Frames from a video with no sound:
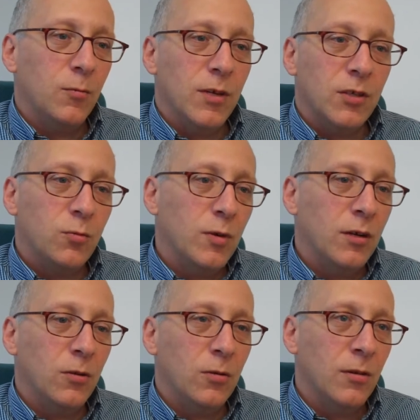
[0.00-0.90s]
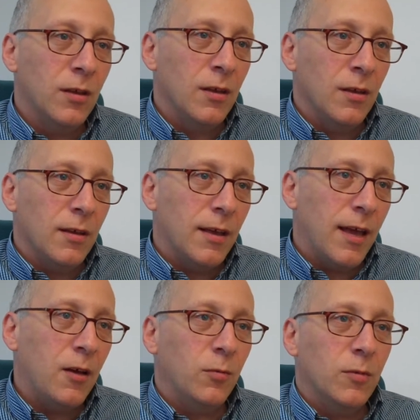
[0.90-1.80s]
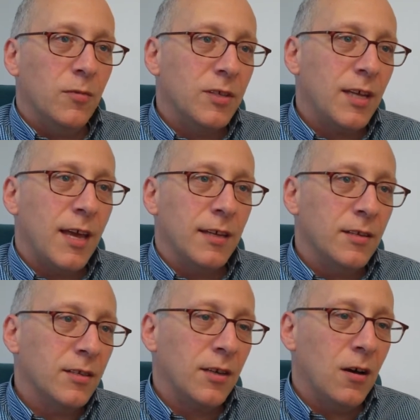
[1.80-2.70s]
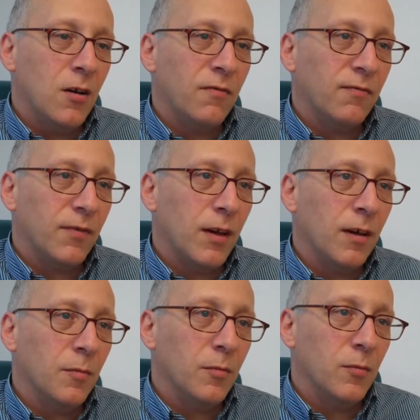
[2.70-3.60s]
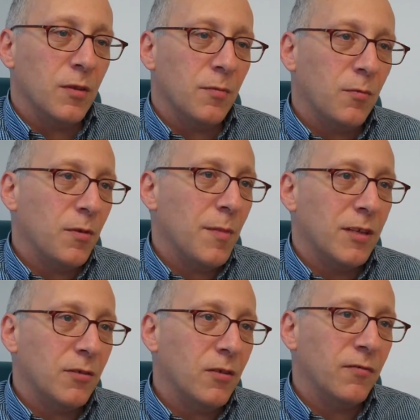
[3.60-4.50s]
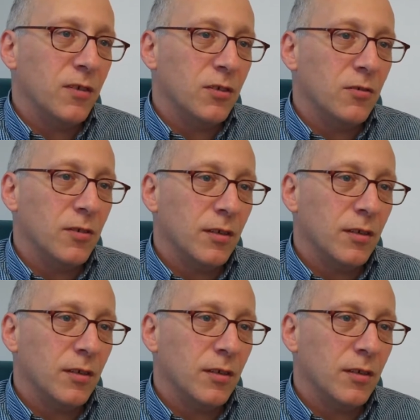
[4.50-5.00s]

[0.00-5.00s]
which will help them retain staff with mental health issues.